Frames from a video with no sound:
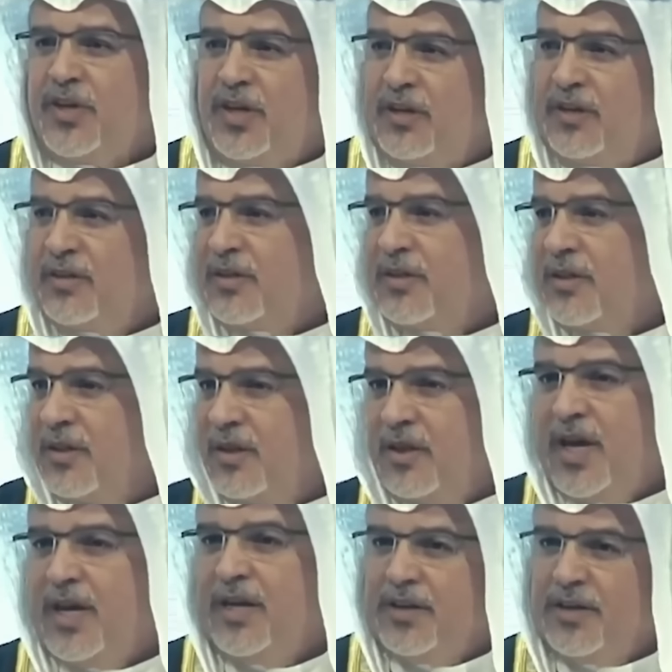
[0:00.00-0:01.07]
But you're
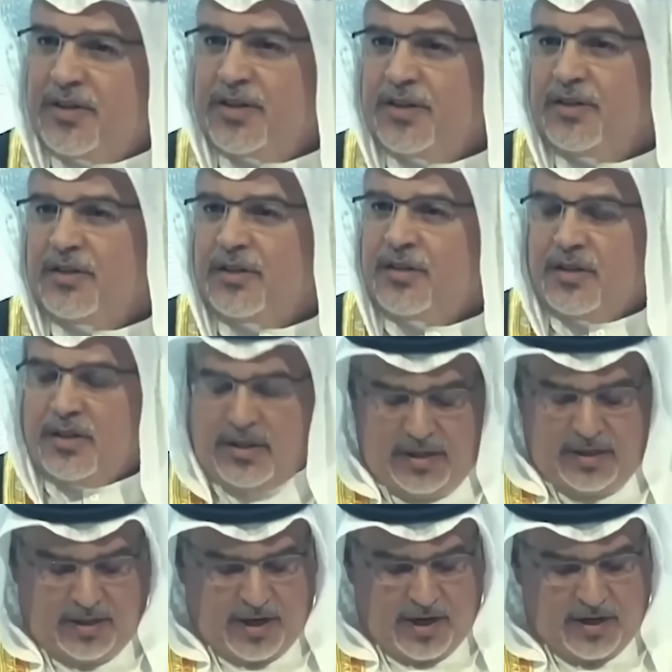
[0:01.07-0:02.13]
coming on a Christian
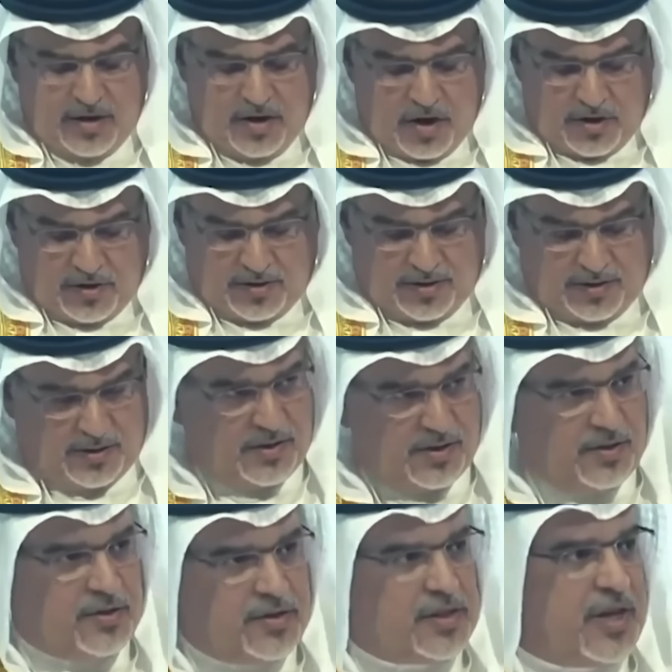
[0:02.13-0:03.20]
television
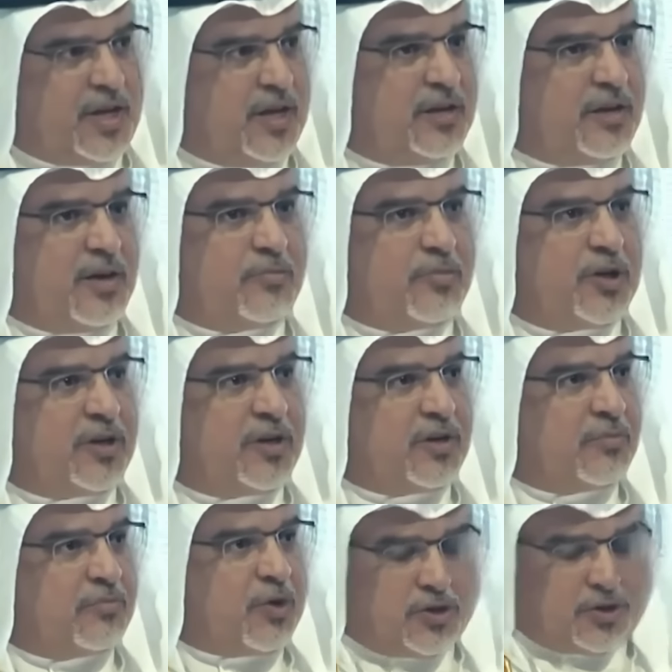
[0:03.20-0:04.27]
network and you're saying it
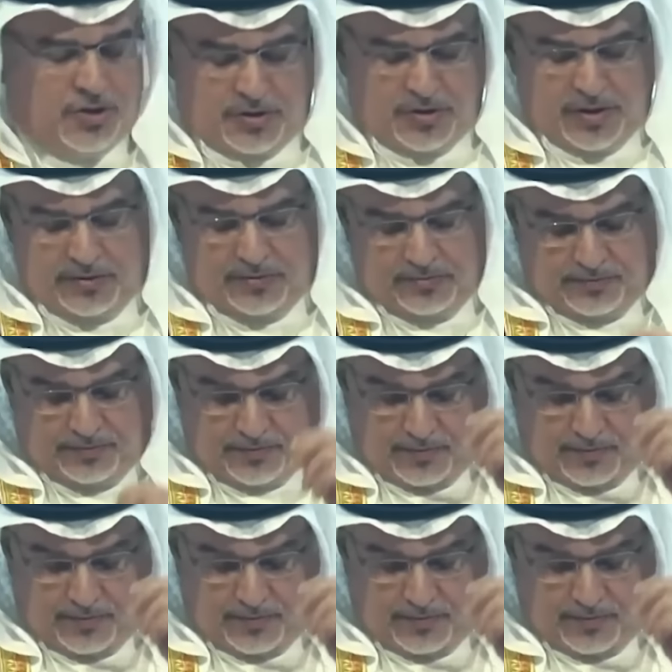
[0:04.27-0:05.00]
so clearly.